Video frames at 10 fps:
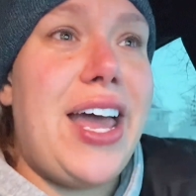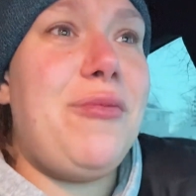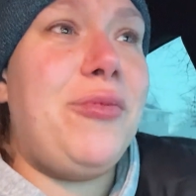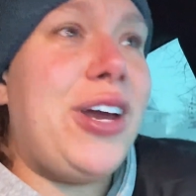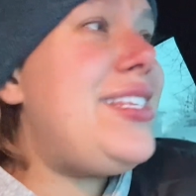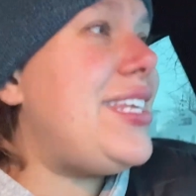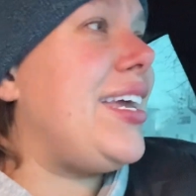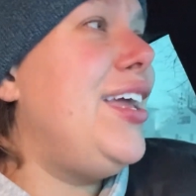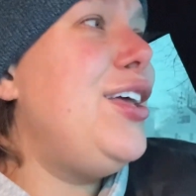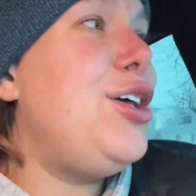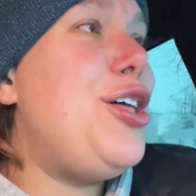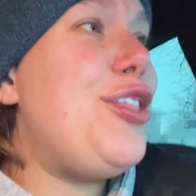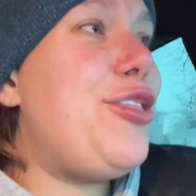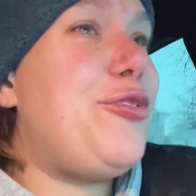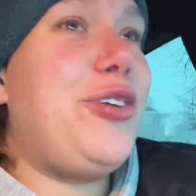I am raising
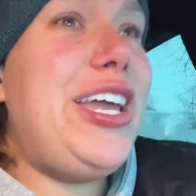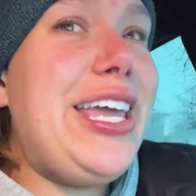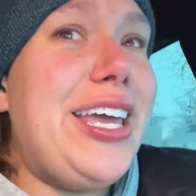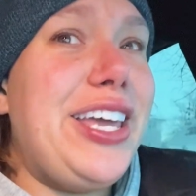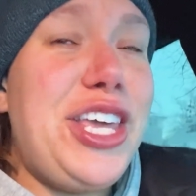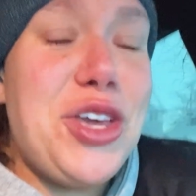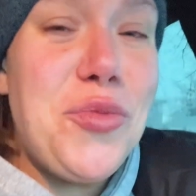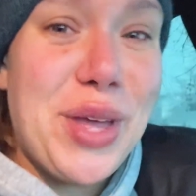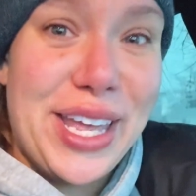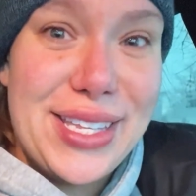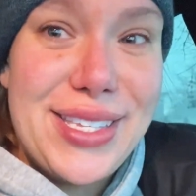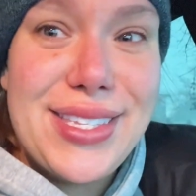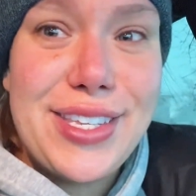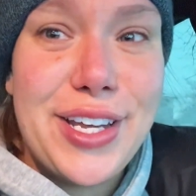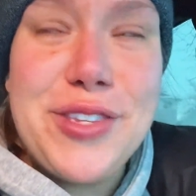3
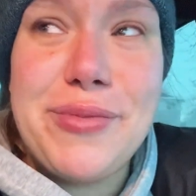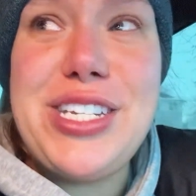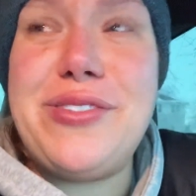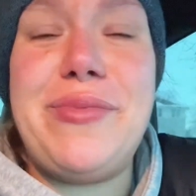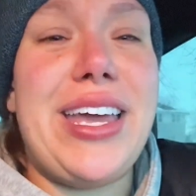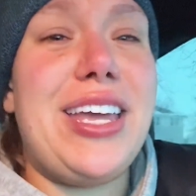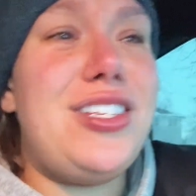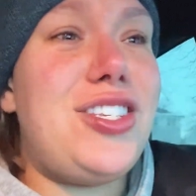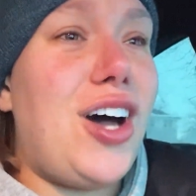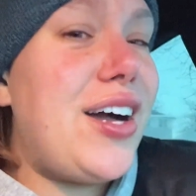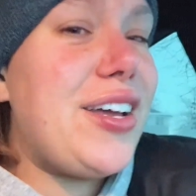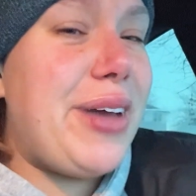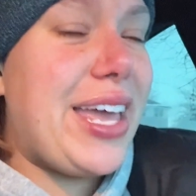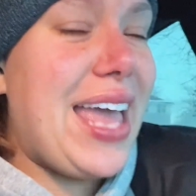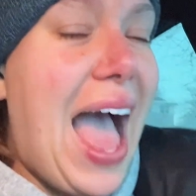humans, not to mention my dog and
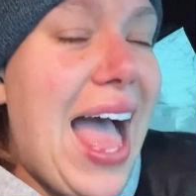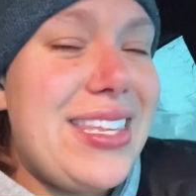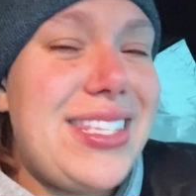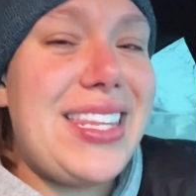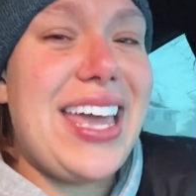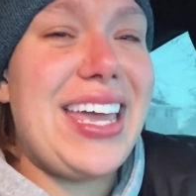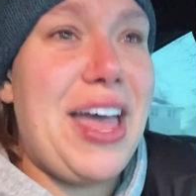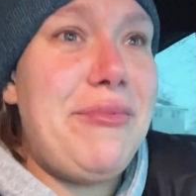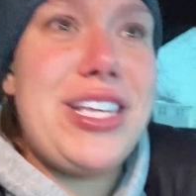my cats, like, and